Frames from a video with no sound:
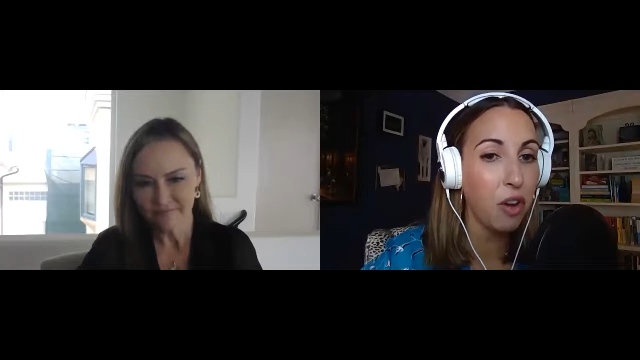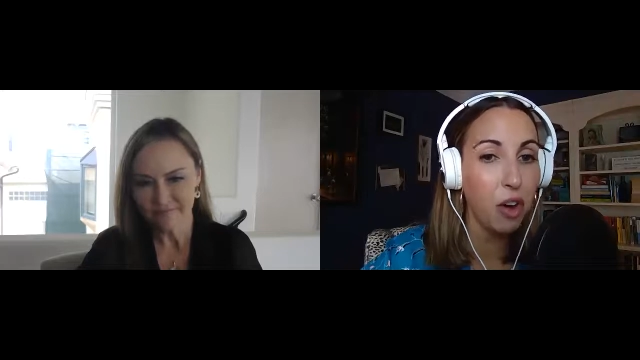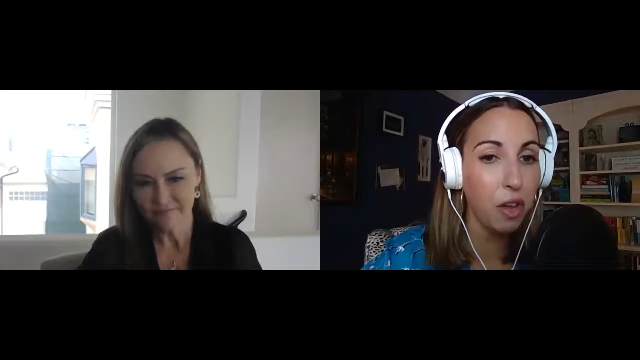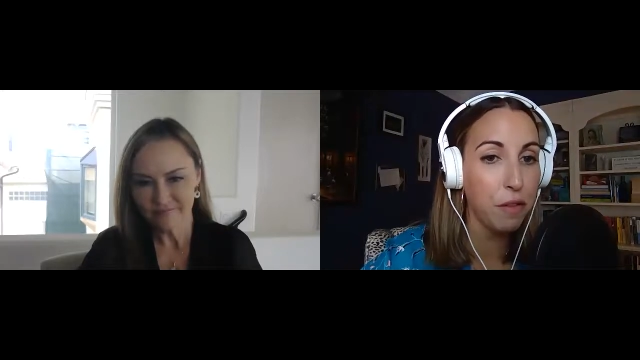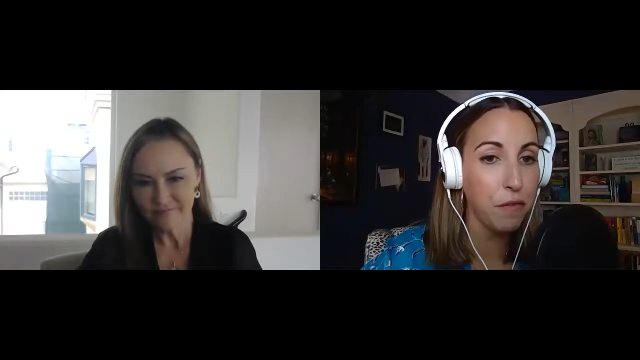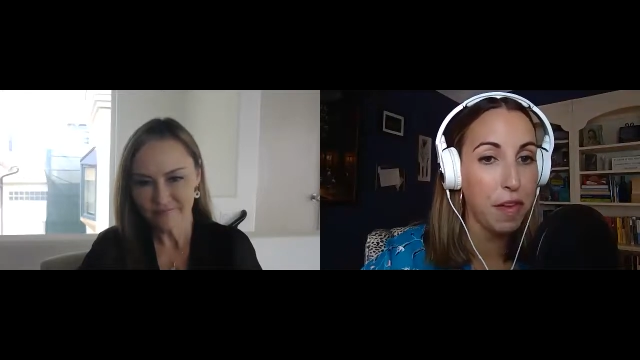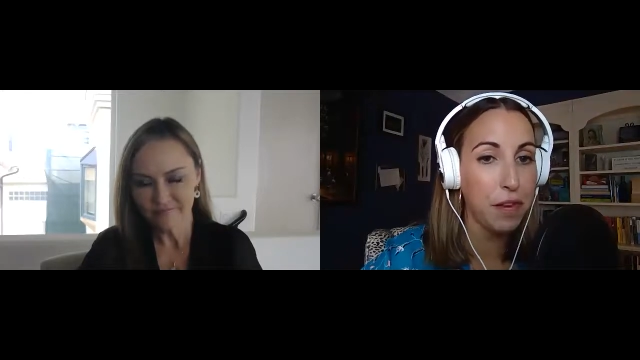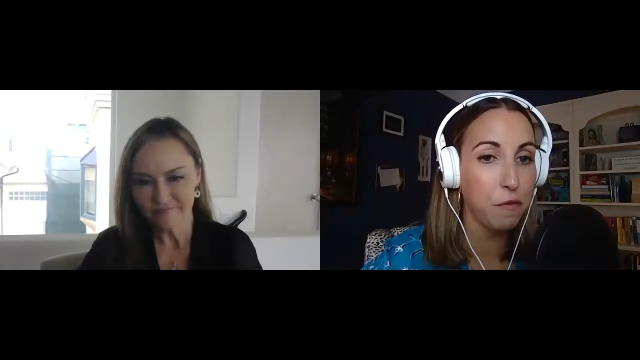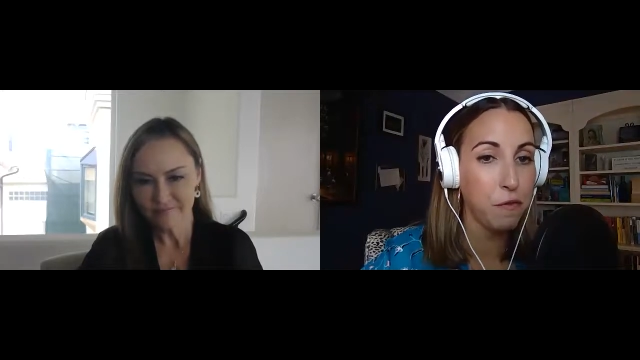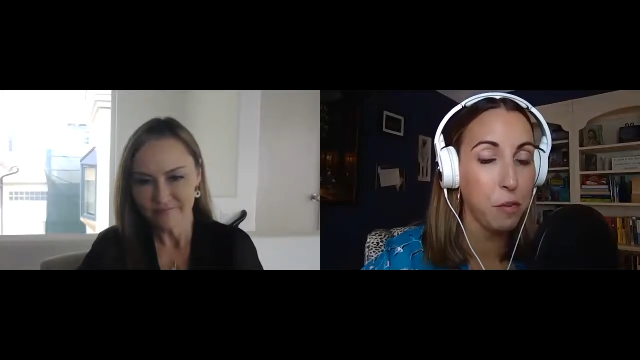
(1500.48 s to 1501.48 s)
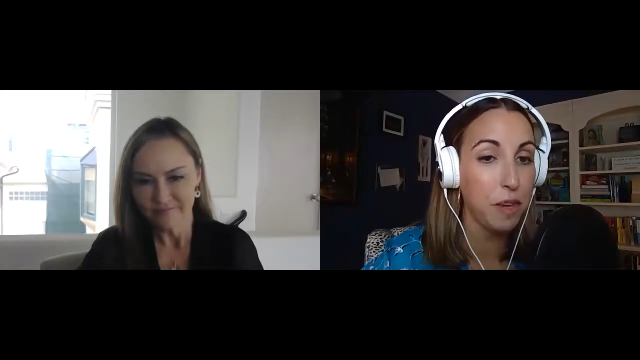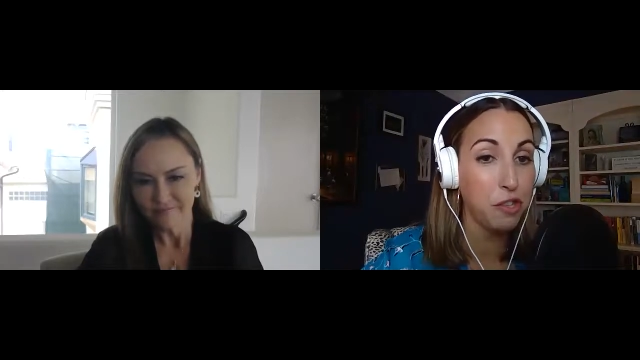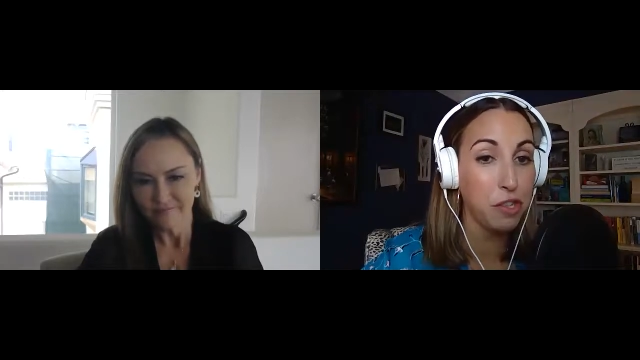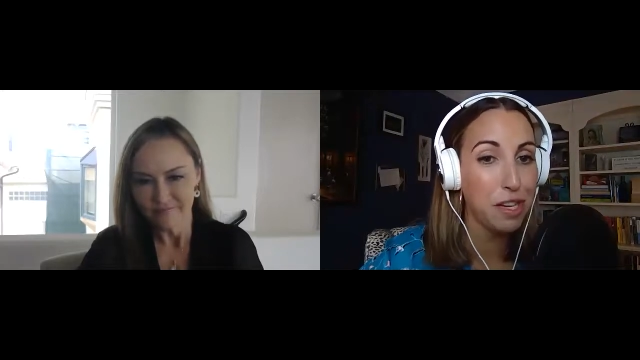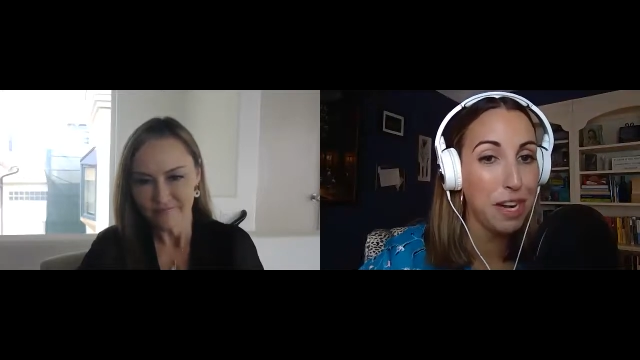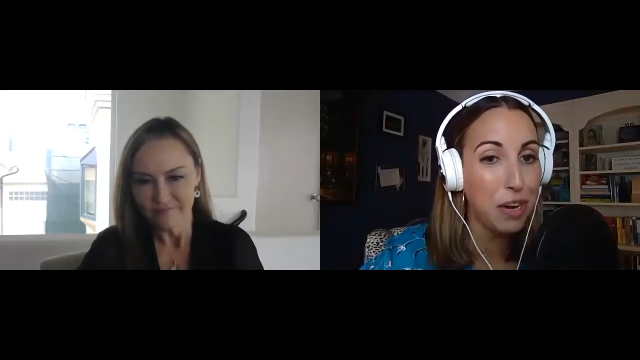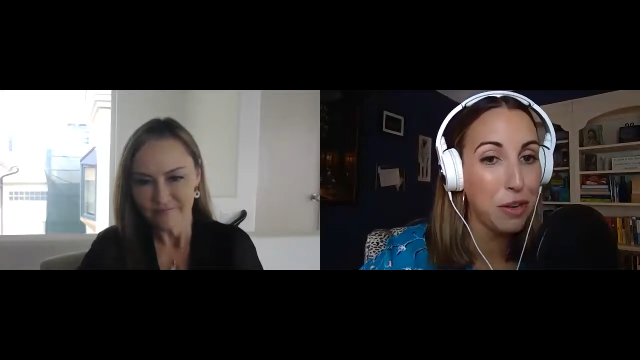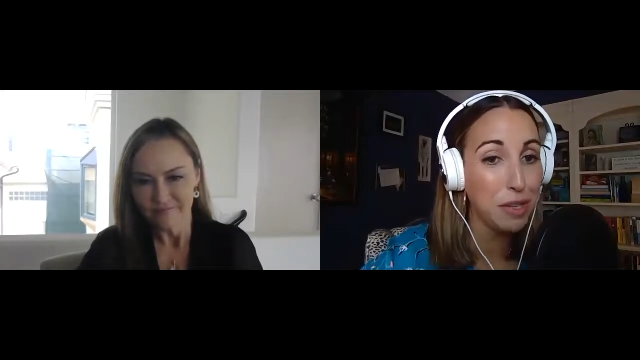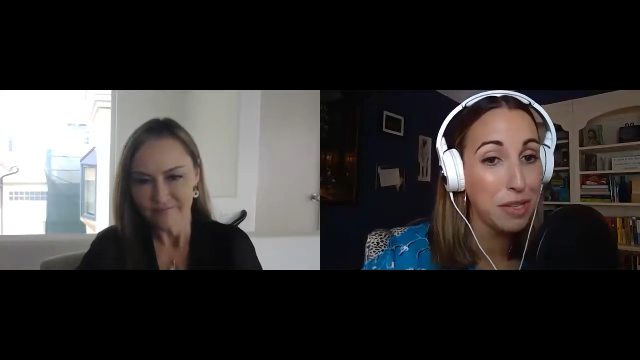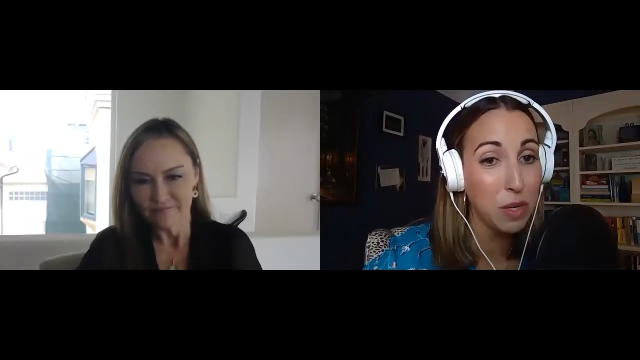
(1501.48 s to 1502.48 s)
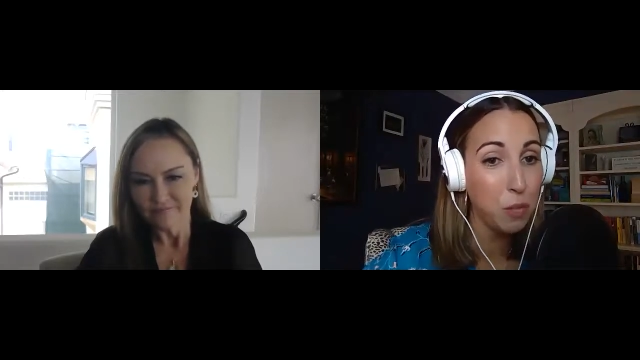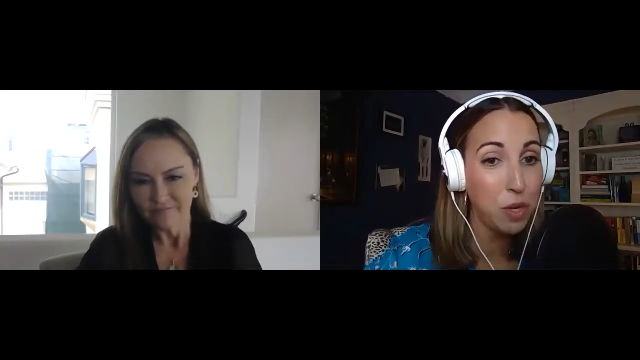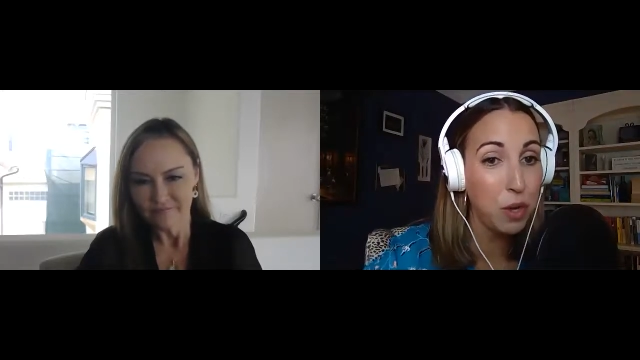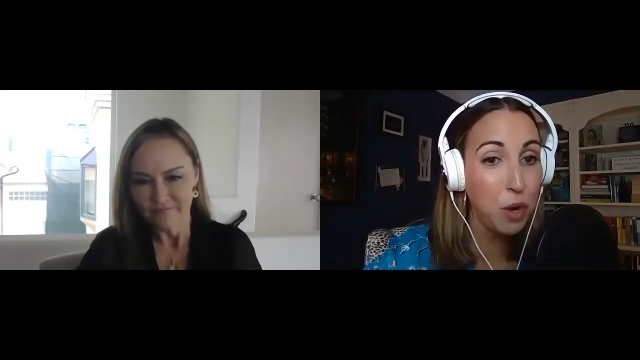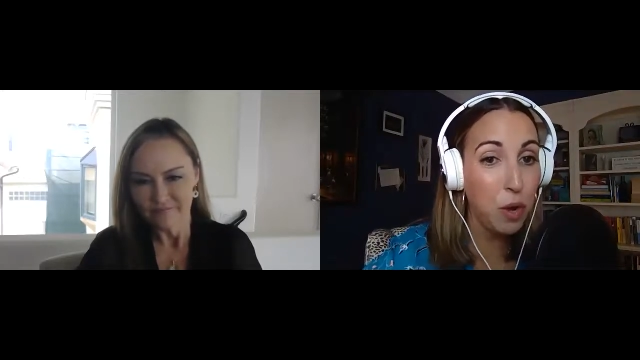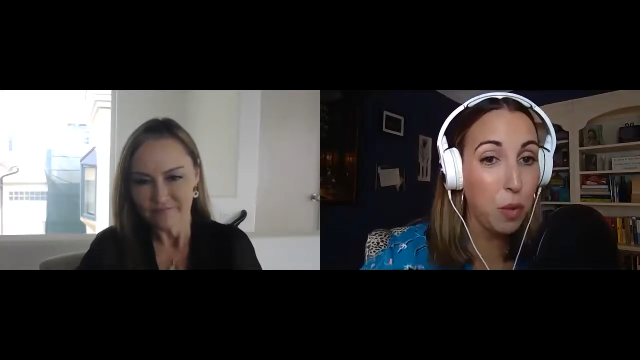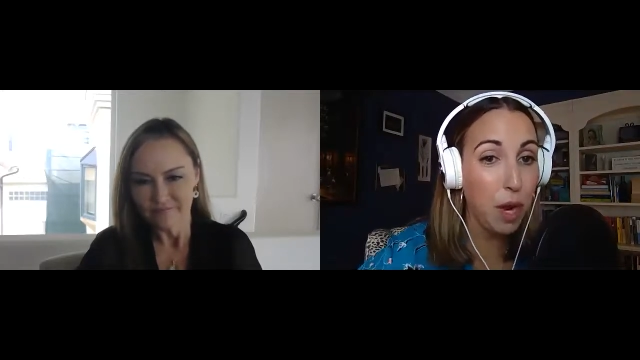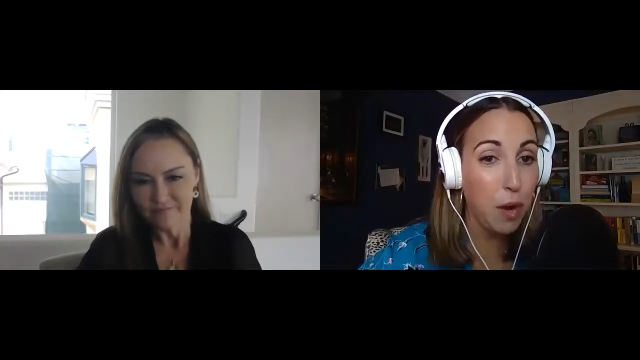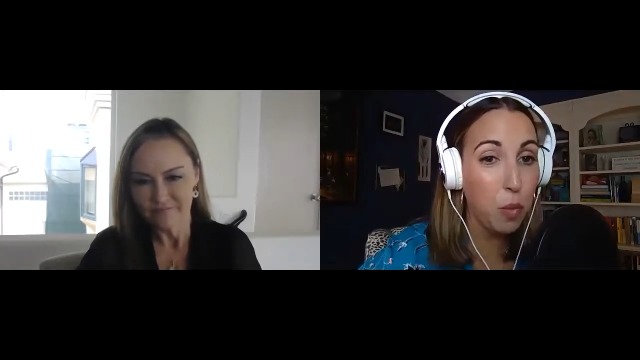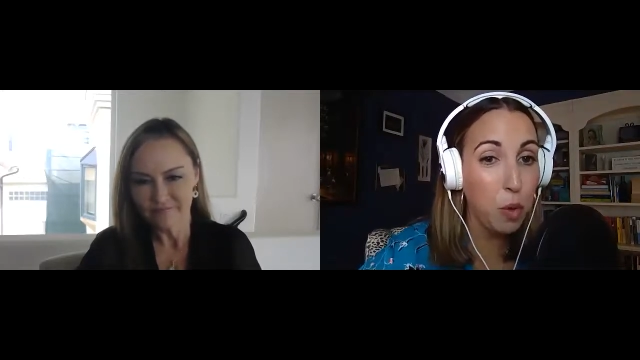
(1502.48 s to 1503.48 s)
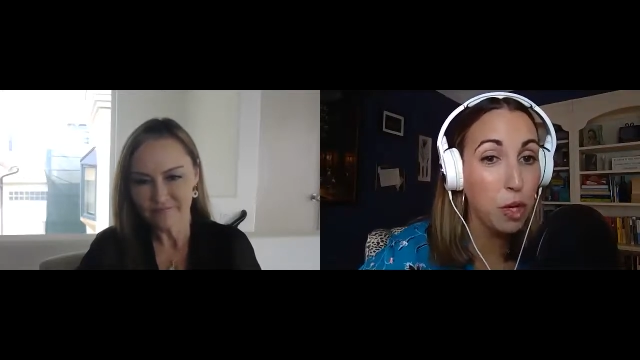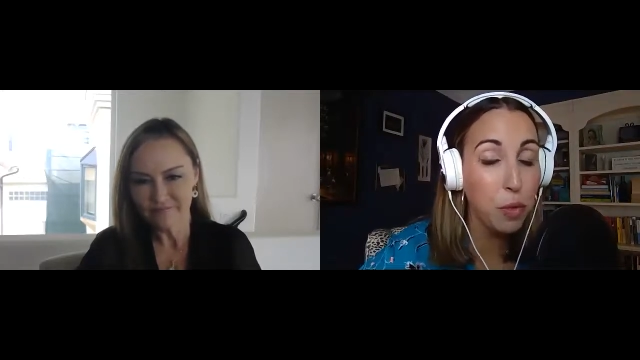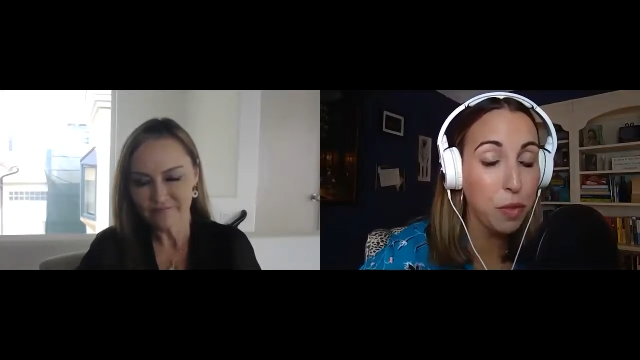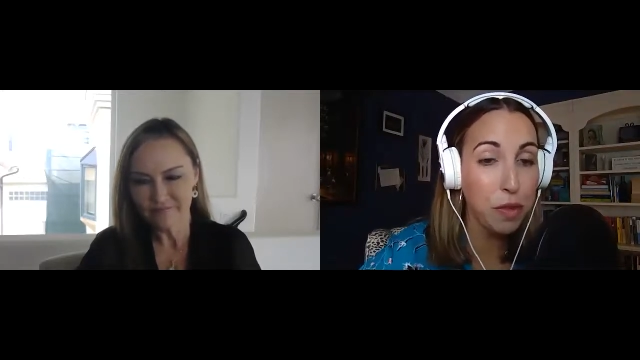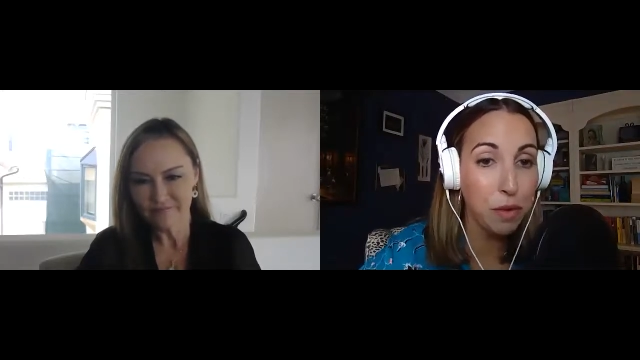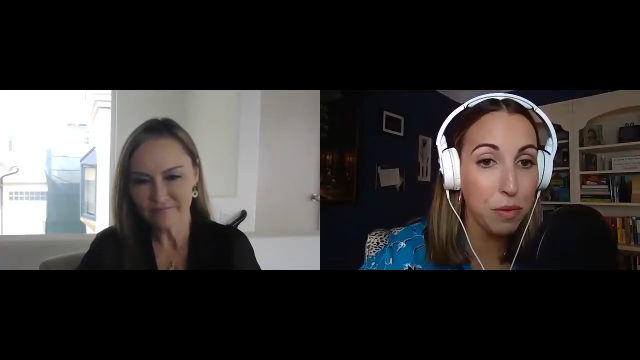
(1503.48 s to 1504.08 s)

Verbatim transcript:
Speaker 1: all of that information, and how can someone uh, work with you?